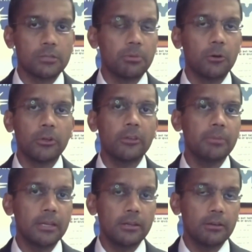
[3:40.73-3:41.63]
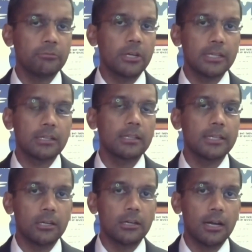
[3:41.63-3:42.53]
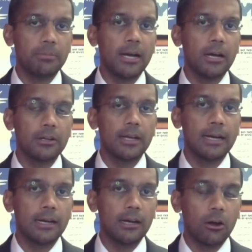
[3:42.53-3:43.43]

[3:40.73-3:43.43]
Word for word: but we've been very clear about uh,